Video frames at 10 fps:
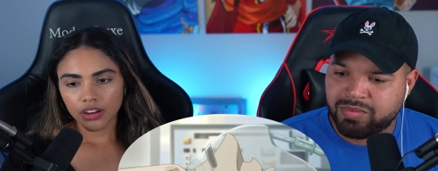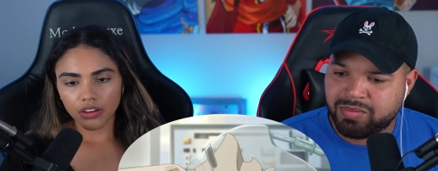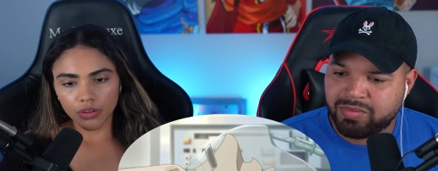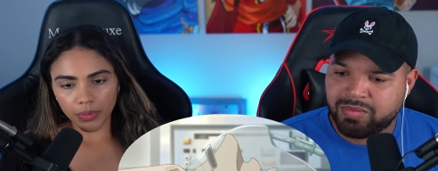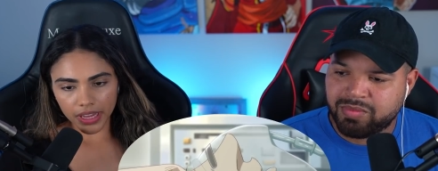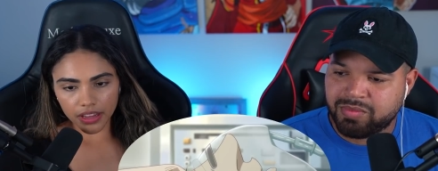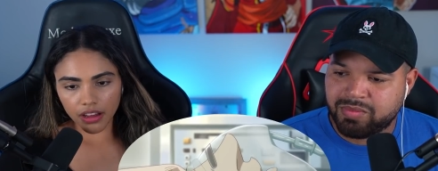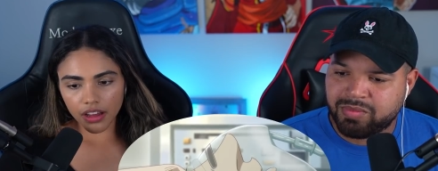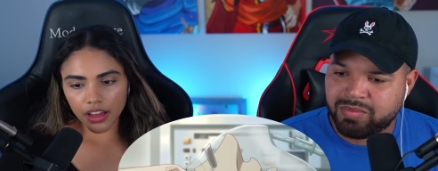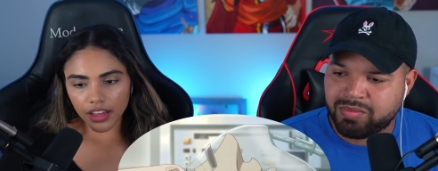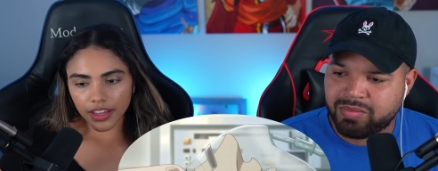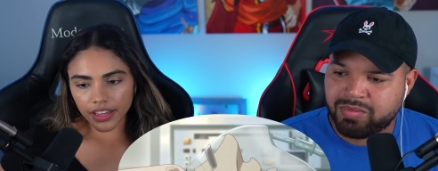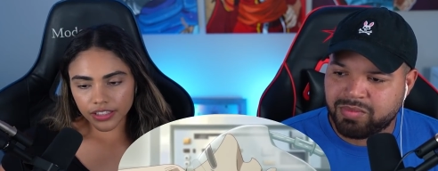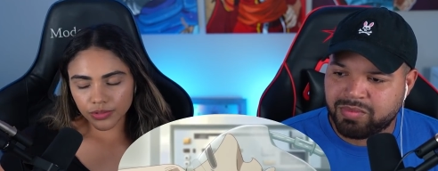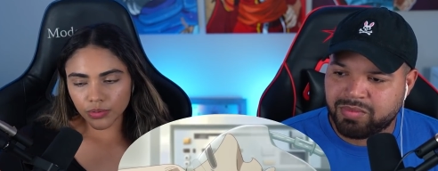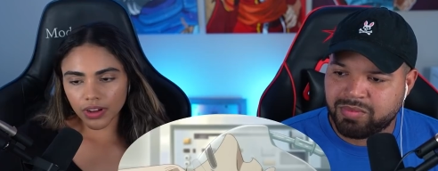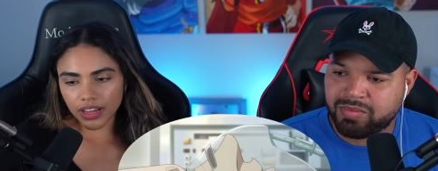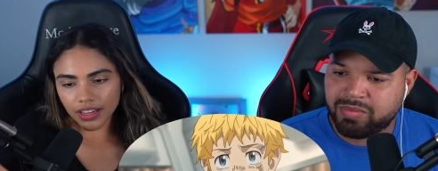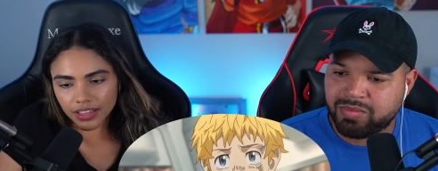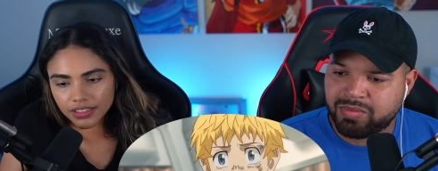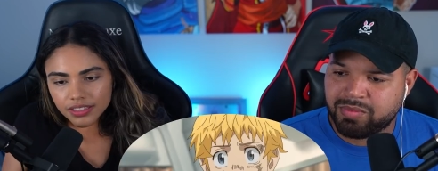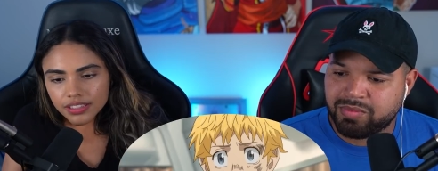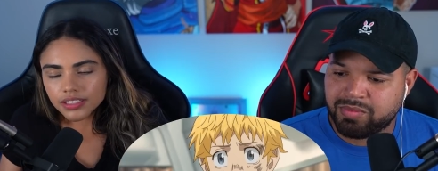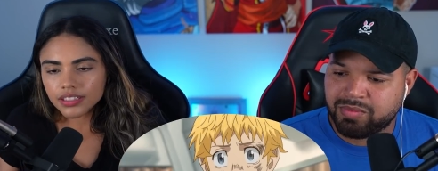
Speaker 1: oh my gosh what